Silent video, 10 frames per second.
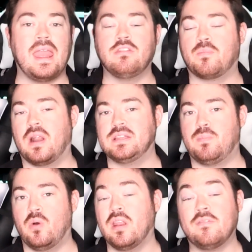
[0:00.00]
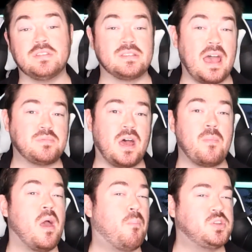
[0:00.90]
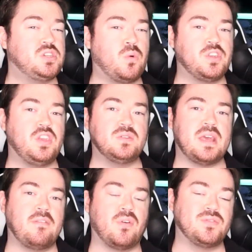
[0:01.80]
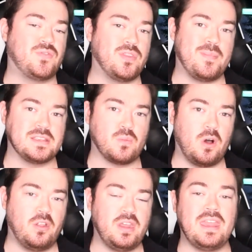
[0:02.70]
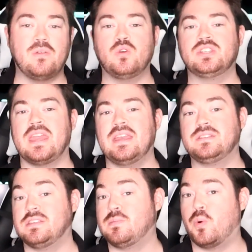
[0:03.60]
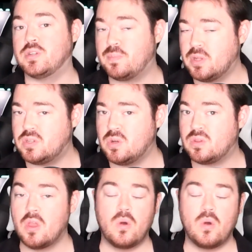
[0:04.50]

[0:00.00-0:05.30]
and the price point of this laptop, but you'll want to use headphones for the best quality, in which case it supports Bluetooth